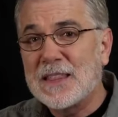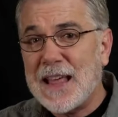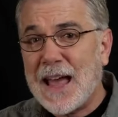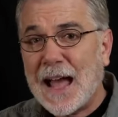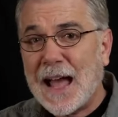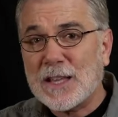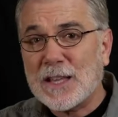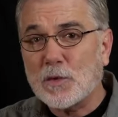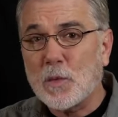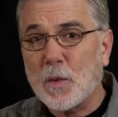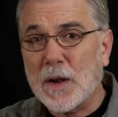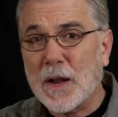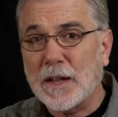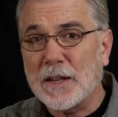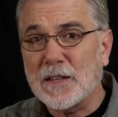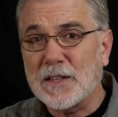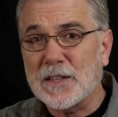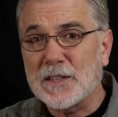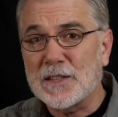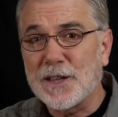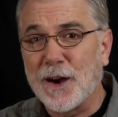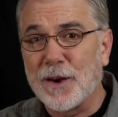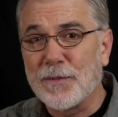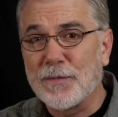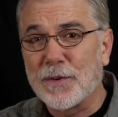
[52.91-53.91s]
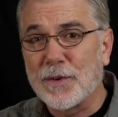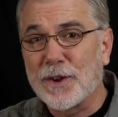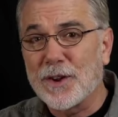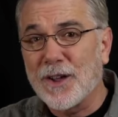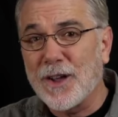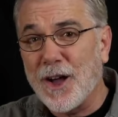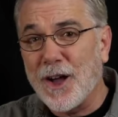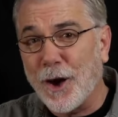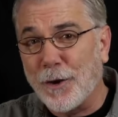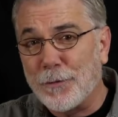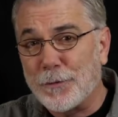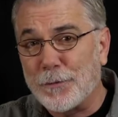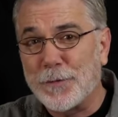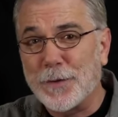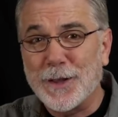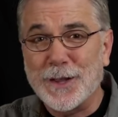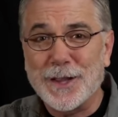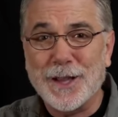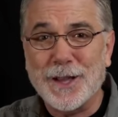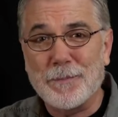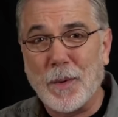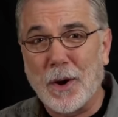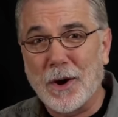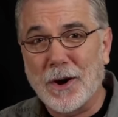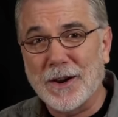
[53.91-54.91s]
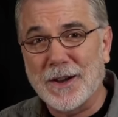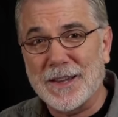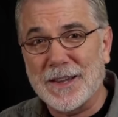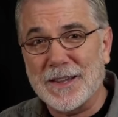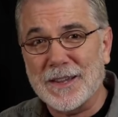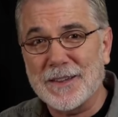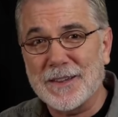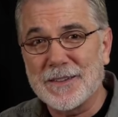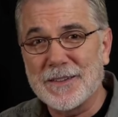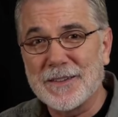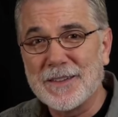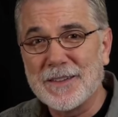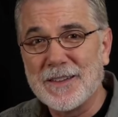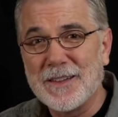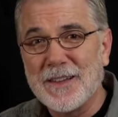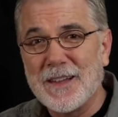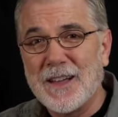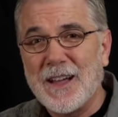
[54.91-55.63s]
That's when I discovered affiliate marketing.